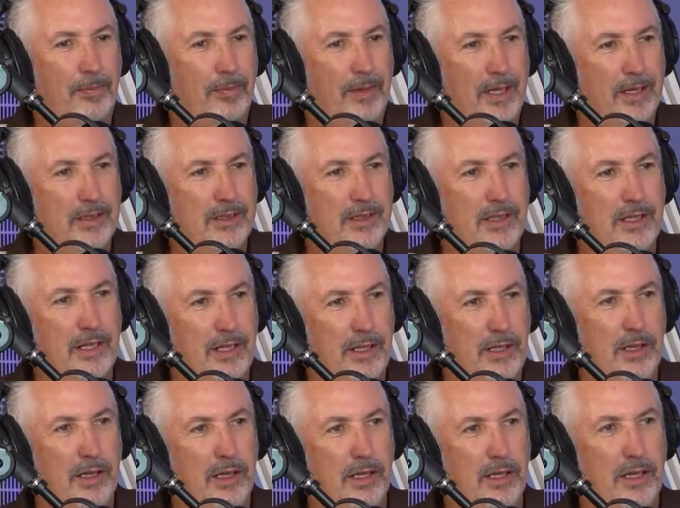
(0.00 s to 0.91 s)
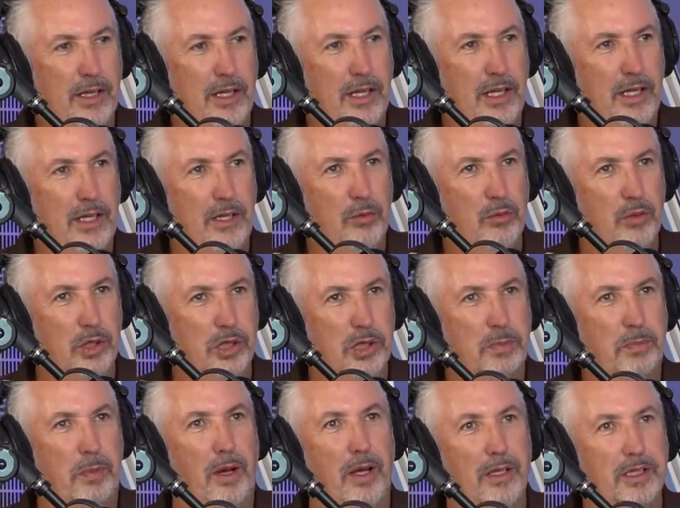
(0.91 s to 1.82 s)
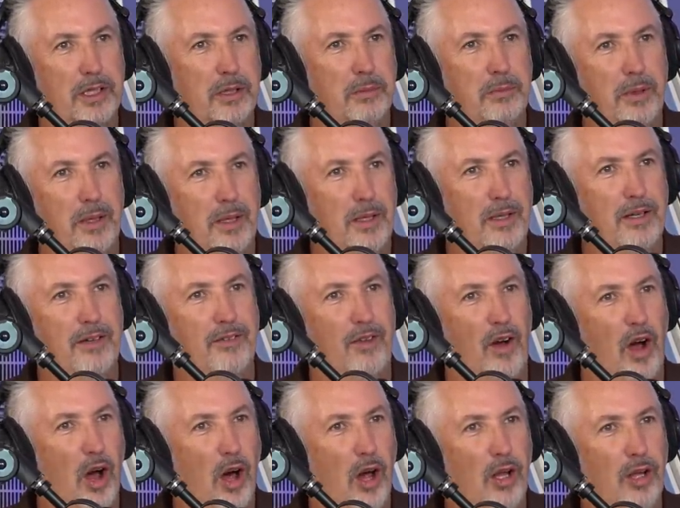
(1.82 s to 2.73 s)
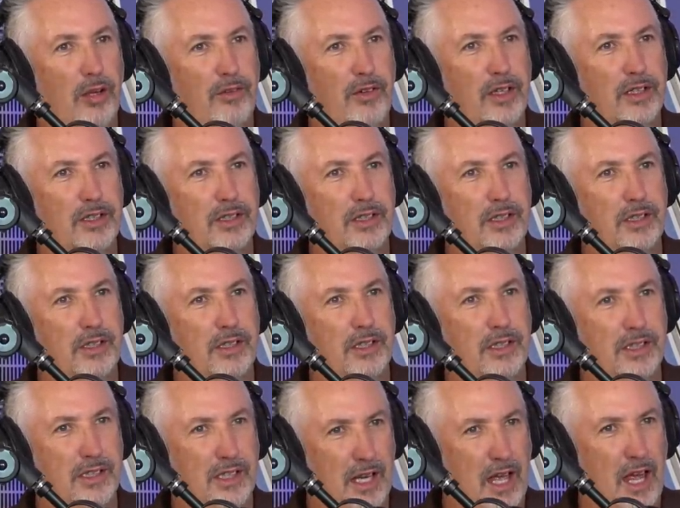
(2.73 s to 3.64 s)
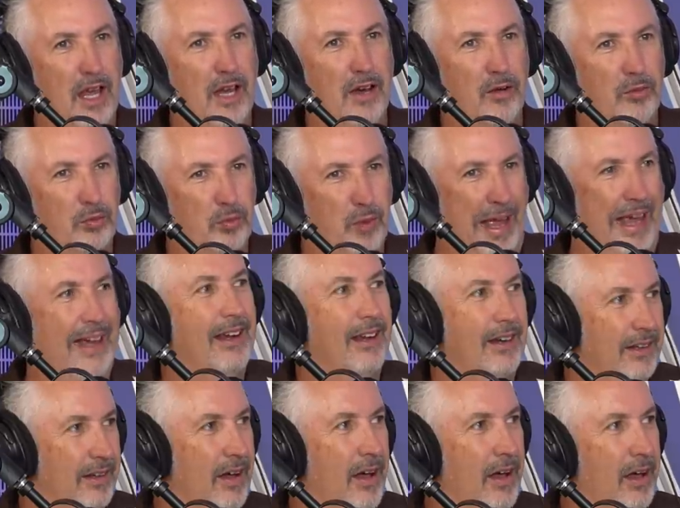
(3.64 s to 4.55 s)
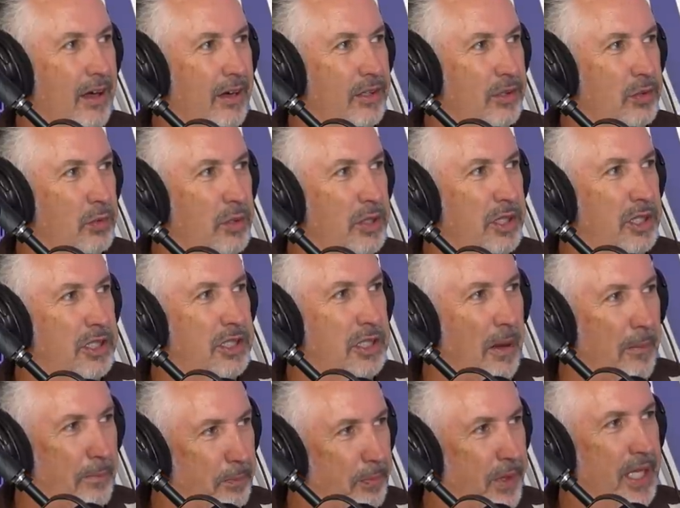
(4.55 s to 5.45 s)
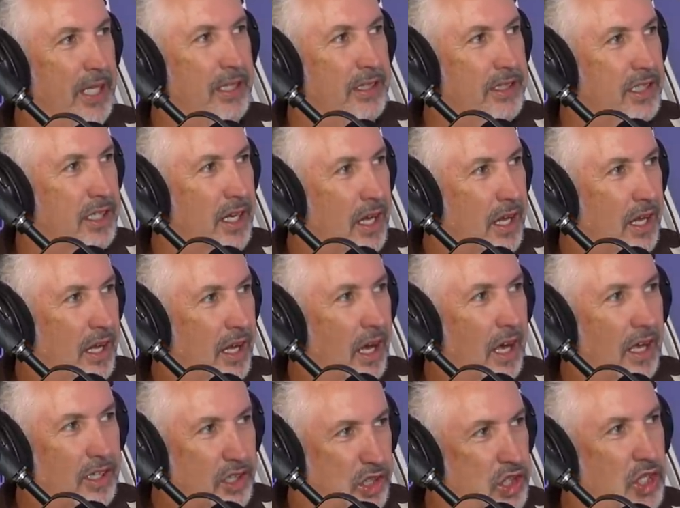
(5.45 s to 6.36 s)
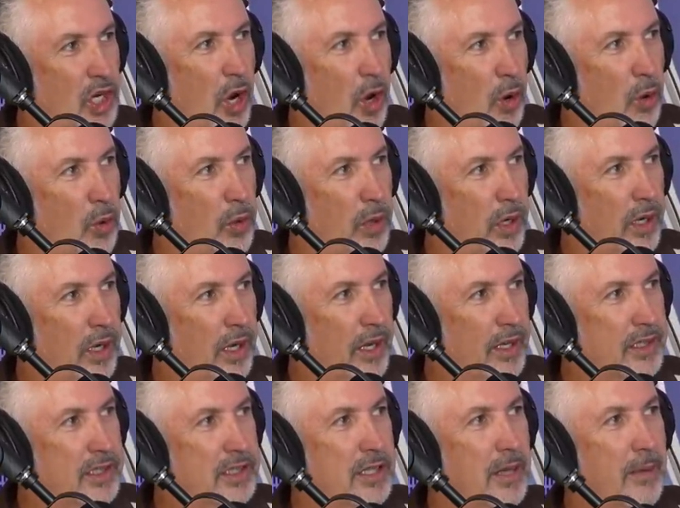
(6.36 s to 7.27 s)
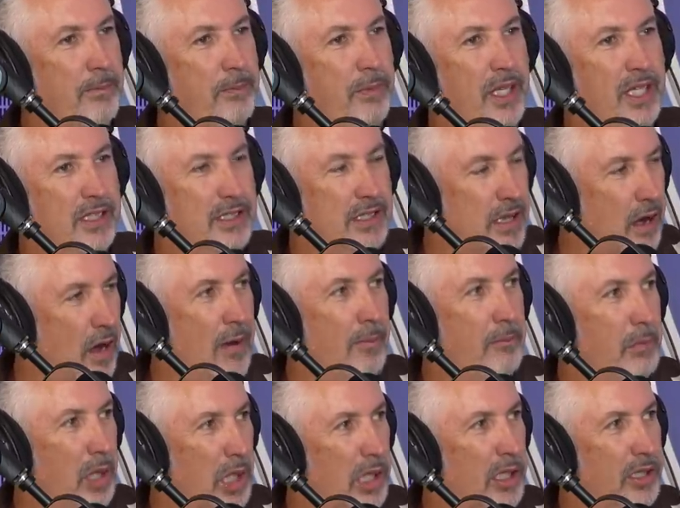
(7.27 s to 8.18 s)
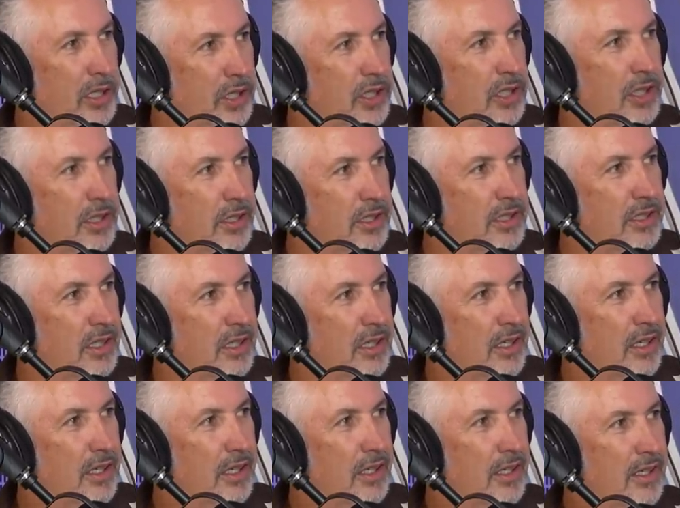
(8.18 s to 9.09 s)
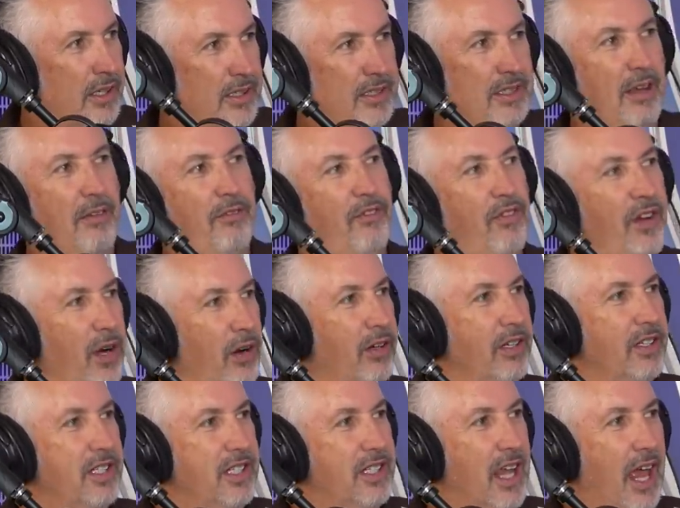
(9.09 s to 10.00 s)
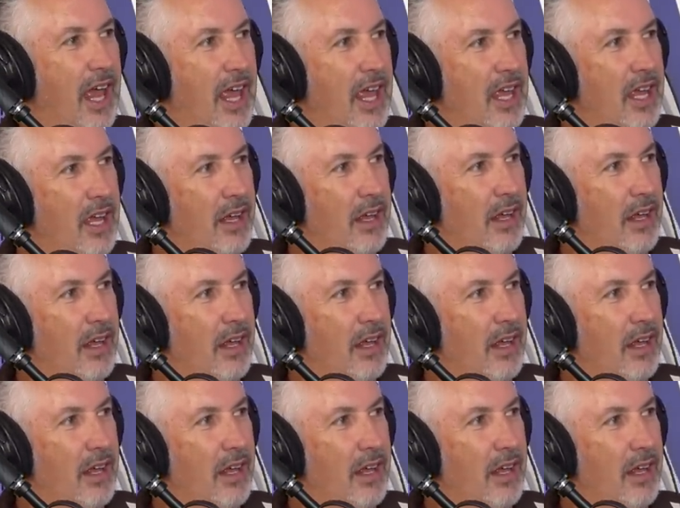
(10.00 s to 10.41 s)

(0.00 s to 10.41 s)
isn't it the responsibility of all of us to just kind of recognize when something's a joke and mm-hmm. something's not malicious? Mm-hmm. Is that fair to say?